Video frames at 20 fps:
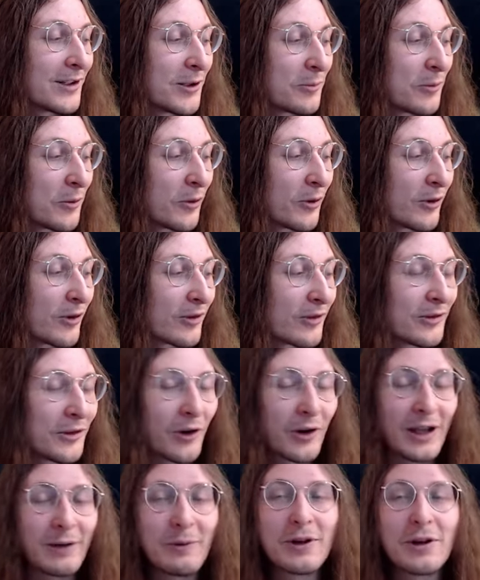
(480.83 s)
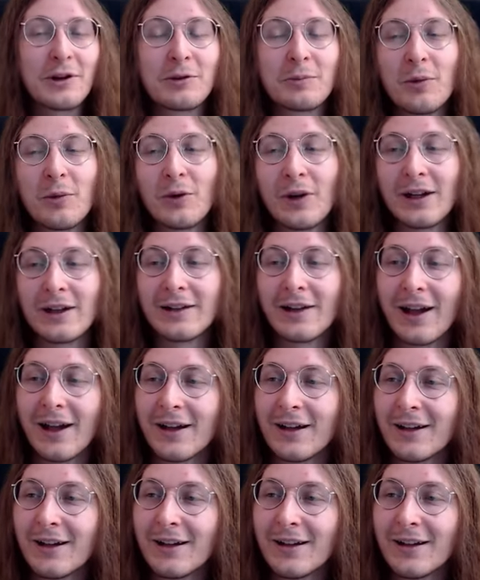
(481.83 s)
pull? Okay, we're not pulling the.